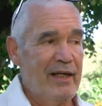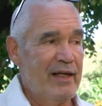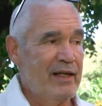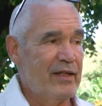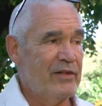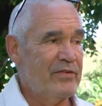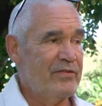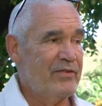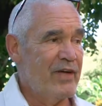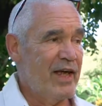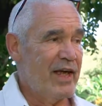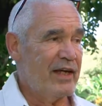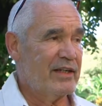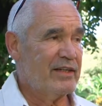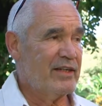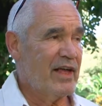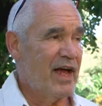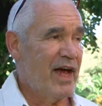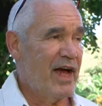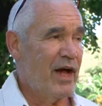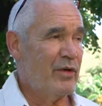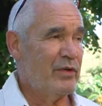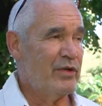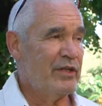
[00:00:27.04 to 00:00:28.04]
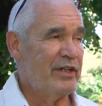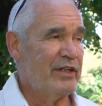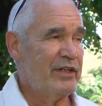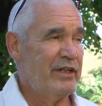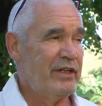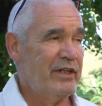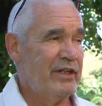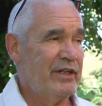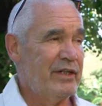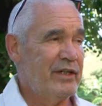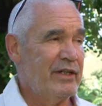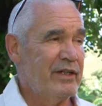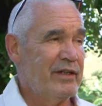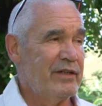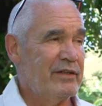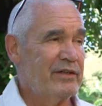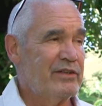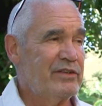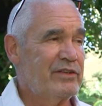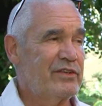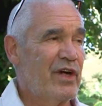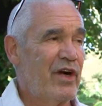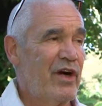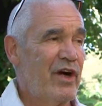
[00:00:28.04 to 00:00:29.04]
In fact, our
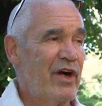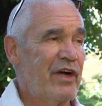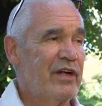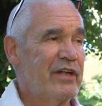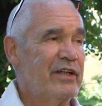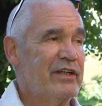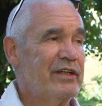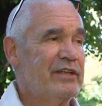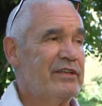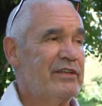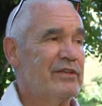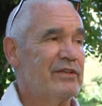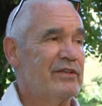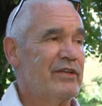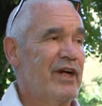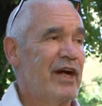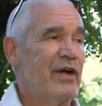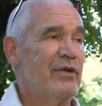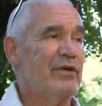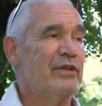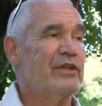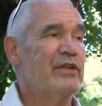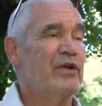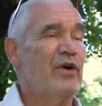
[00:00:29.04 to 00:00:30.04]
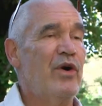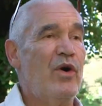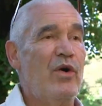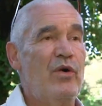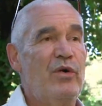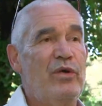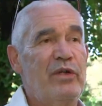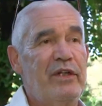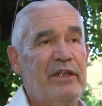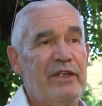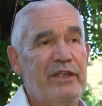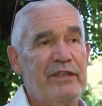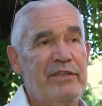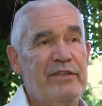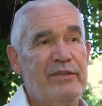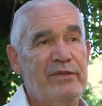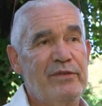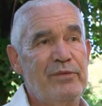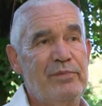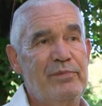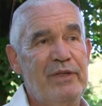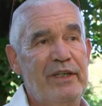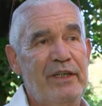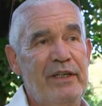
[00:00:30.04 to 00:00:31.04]
target or our goal is
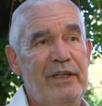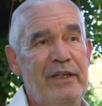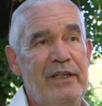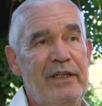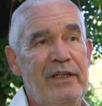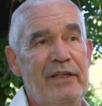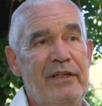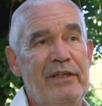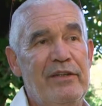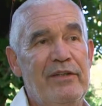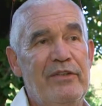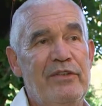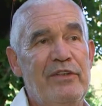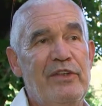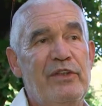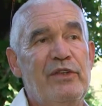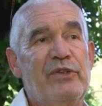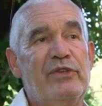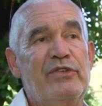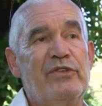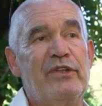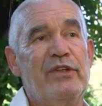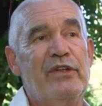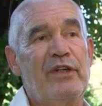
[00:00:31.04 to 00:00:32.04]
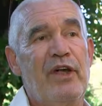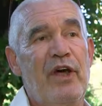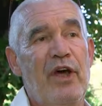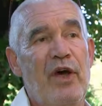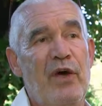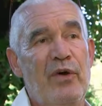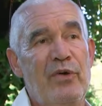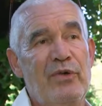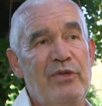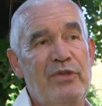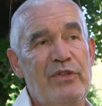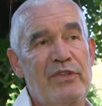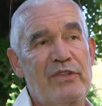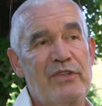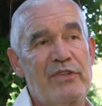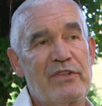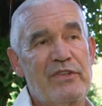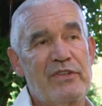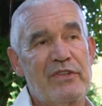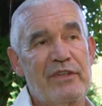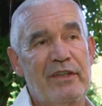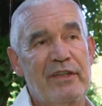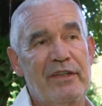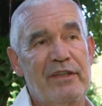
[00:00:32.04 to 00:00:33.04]
to be neutral
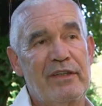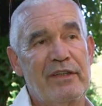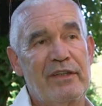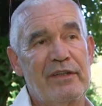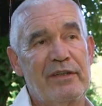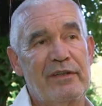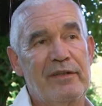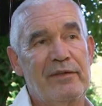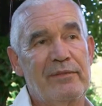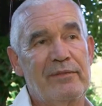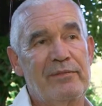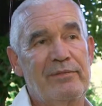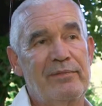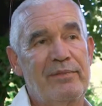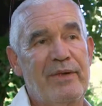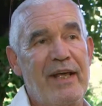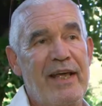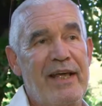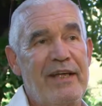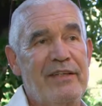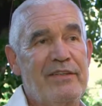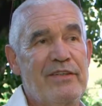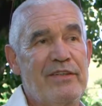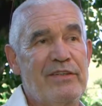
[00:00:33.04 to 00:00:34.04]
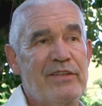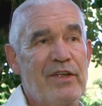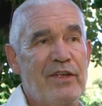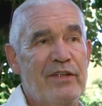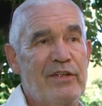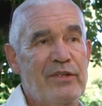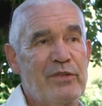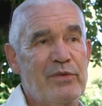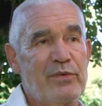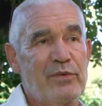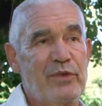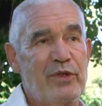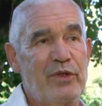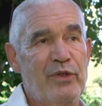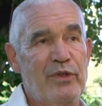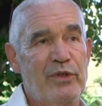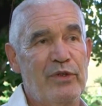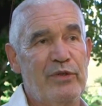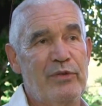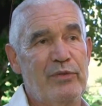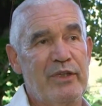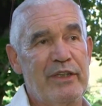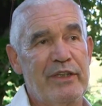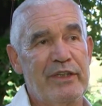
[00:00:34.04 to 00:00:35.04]
hosts in places on this
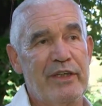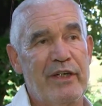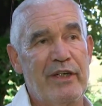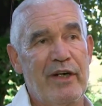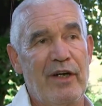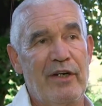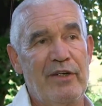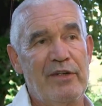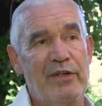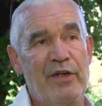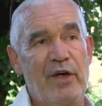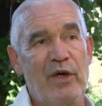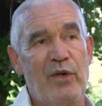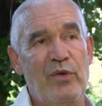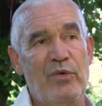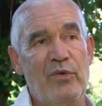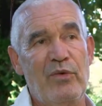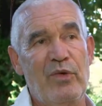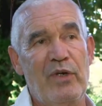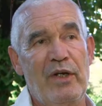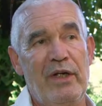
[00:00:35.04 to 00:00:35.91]
world where there are no